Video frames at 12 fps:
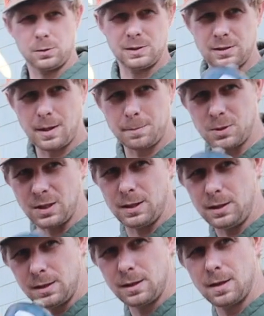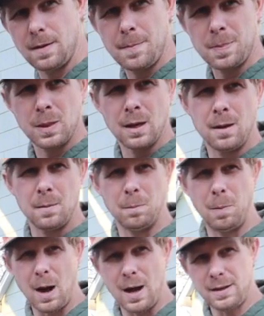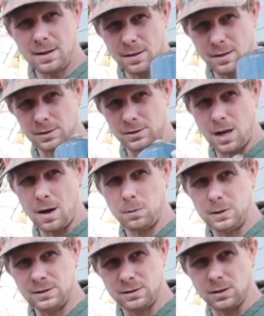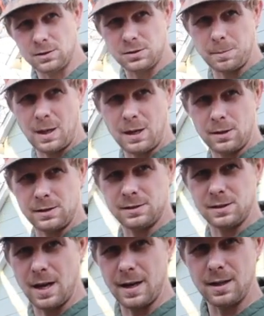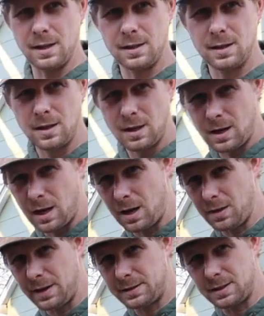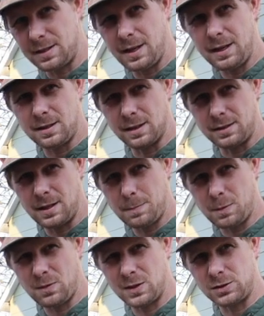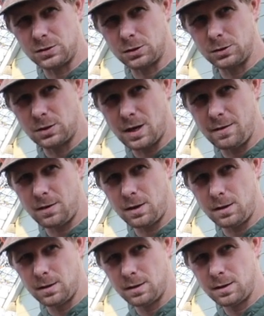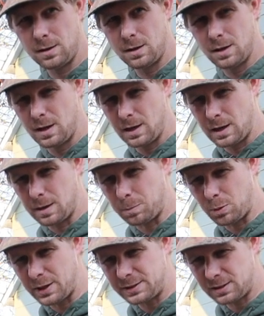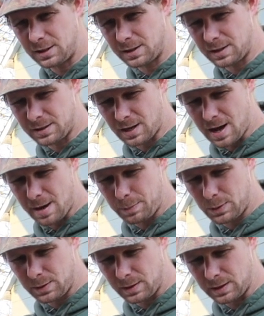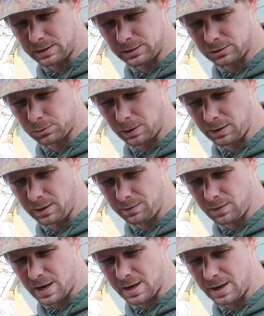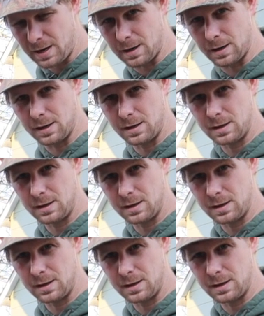one's empty, but there's always still some air inside. I like to take the tip of this screwdriver and place it in the top and just relieve that air.